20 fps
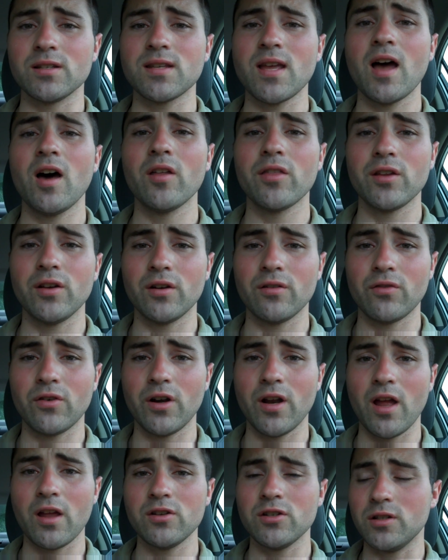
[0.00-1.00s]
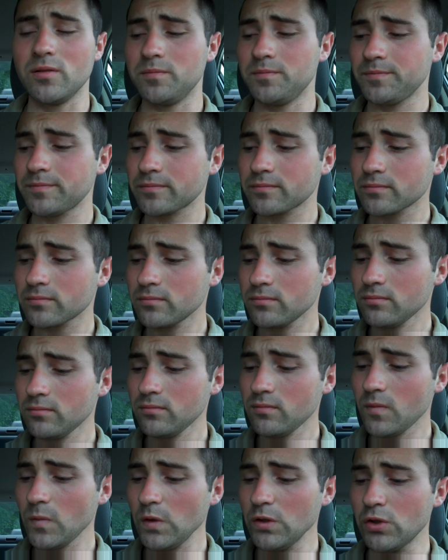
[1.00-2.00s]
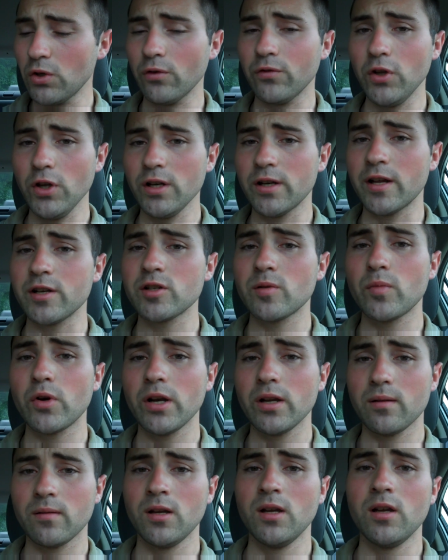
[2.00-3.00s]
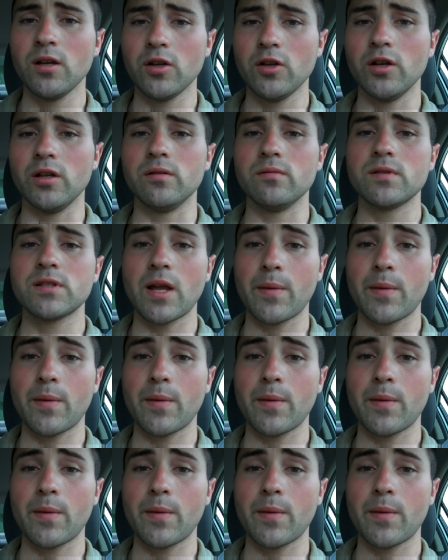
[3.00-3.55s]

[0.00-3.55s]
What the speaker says: It's healthier for your engine. So if you can engine brake, good.